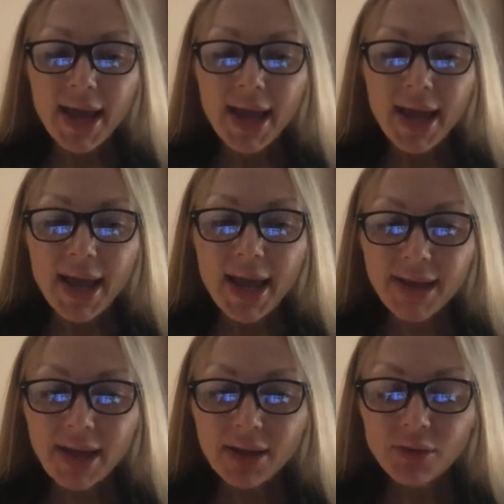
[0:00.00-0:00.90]
And
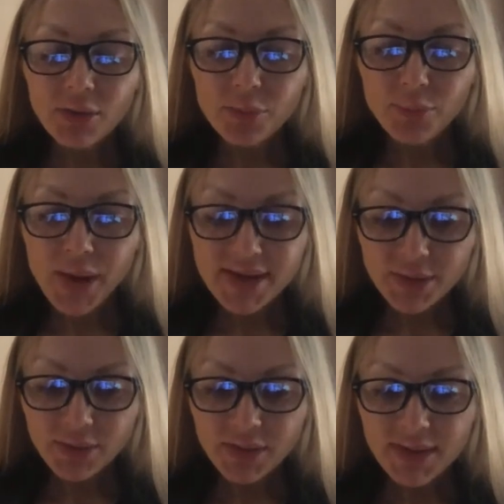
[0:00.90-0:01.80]
then based
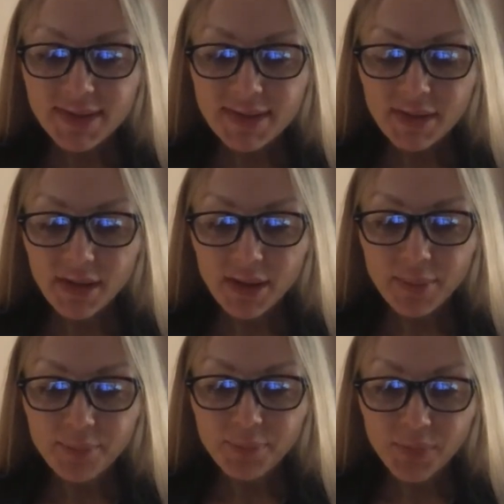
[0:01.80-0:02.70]
on this um,